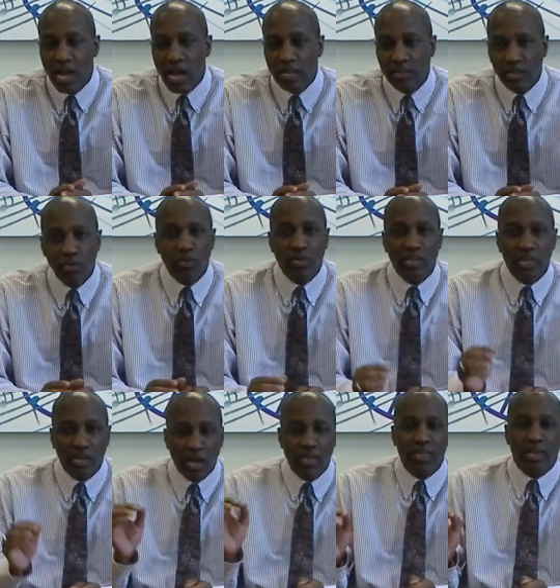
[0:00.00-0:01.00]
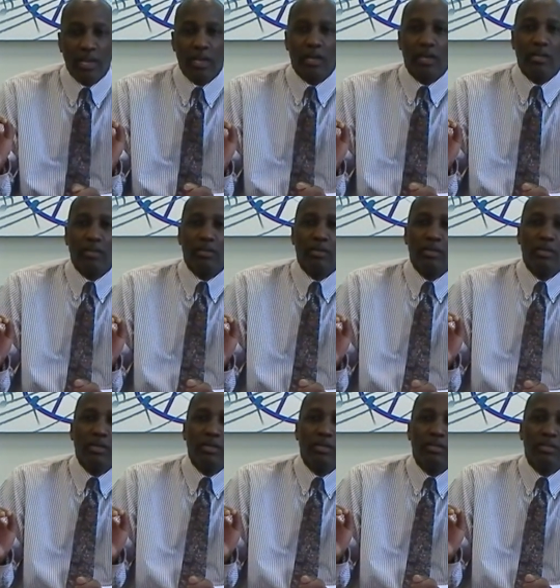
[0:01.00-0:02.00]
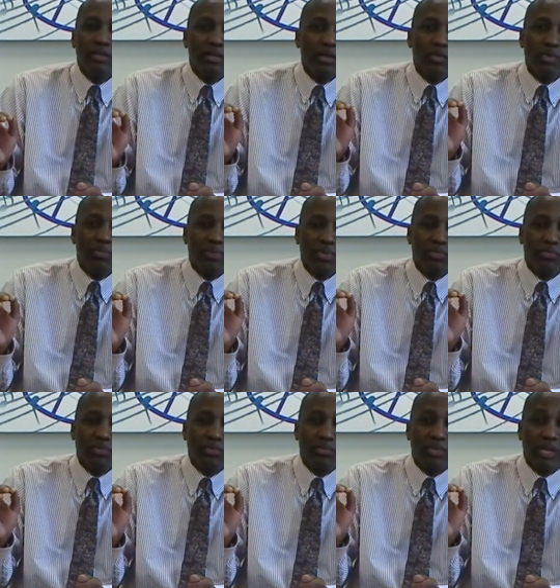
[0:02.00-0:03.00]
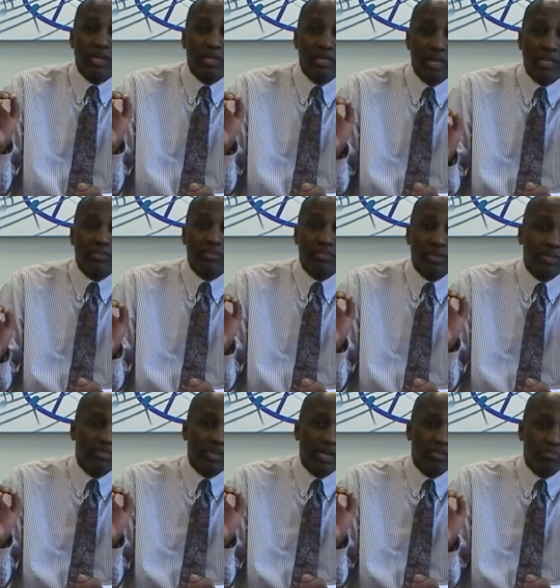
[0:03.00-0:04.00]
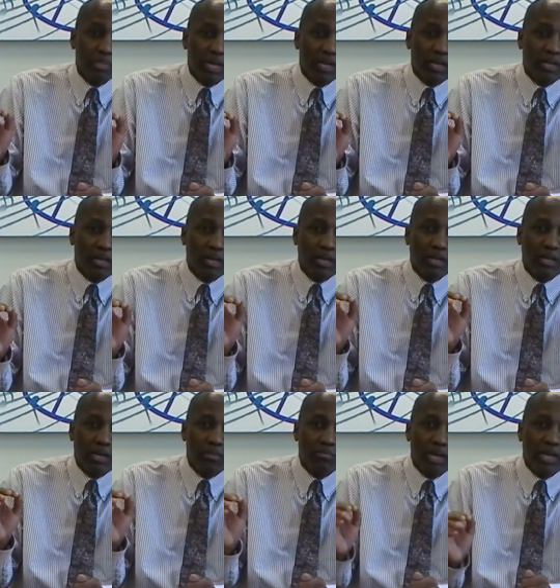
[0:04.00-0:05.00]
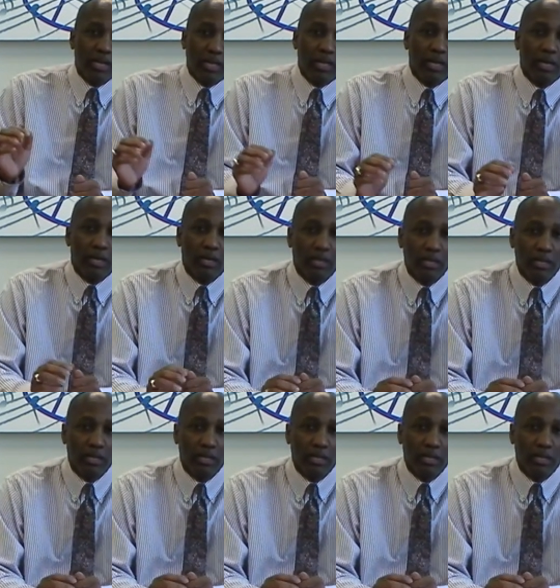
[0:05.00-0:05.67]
and then on the other end, dealing with issues in cuts such as Medicaid and Medicare,